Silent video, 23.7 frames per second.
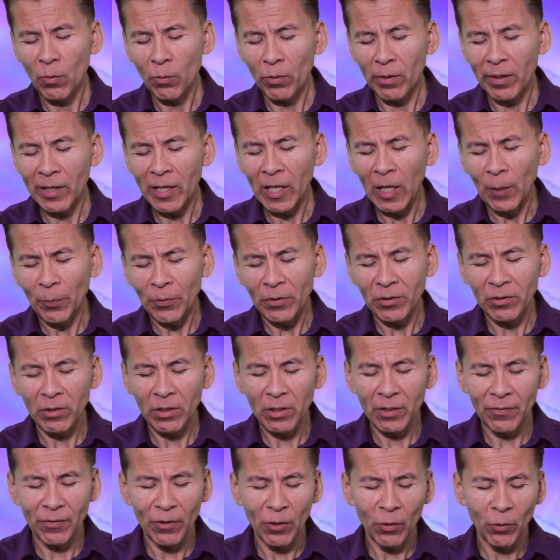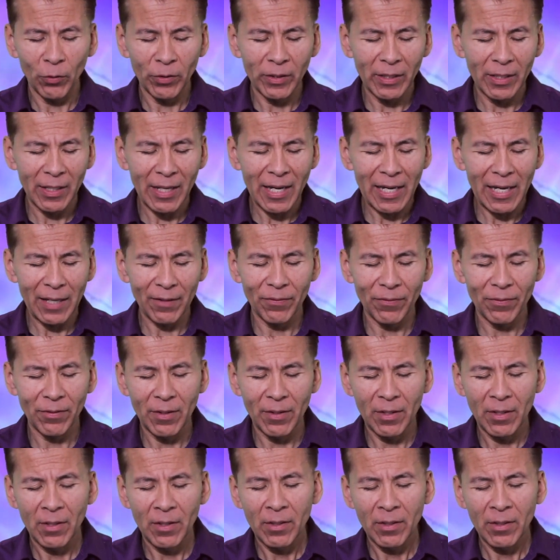will help you to live a holy life,